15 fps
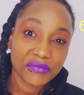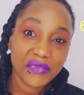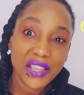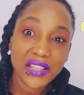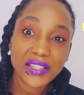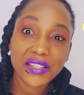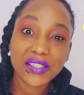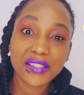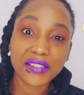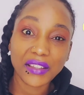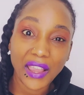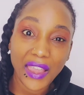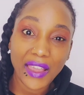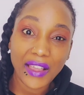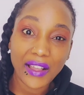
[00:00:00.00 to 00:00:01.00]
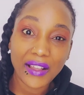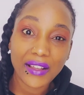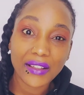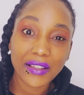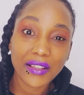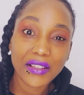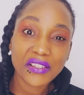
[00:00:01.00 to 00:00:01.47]
Stink,
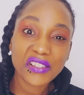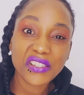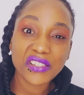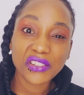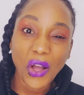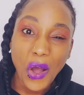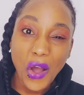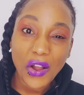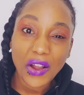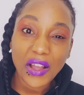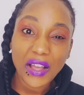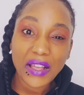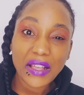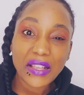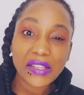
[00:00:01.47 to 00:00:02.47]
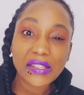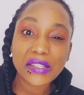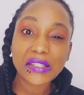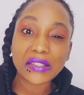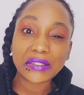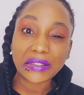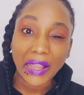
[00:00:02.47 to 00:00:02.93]
stunk,
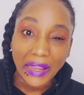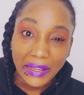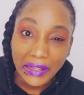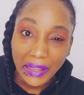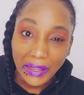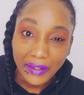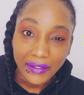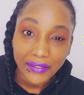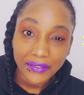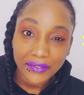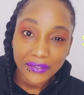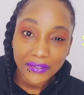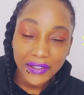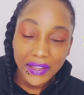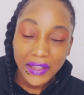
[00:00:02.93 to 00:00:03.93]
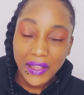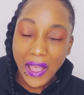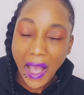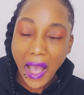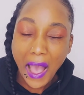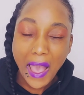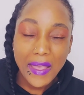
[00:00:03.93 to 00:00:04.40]
stinky.
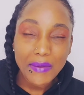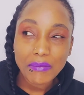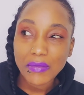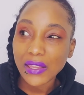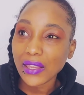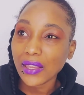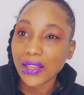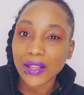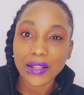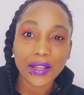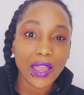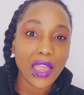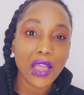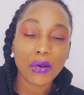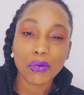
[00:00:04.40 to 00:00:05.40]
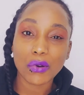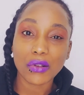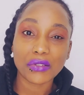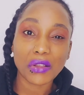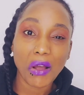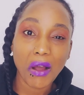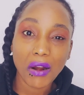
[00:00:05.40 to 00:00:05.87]
I mean, it was
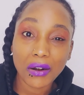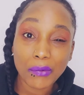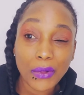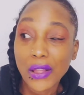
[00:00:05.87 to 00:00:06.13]
horrible.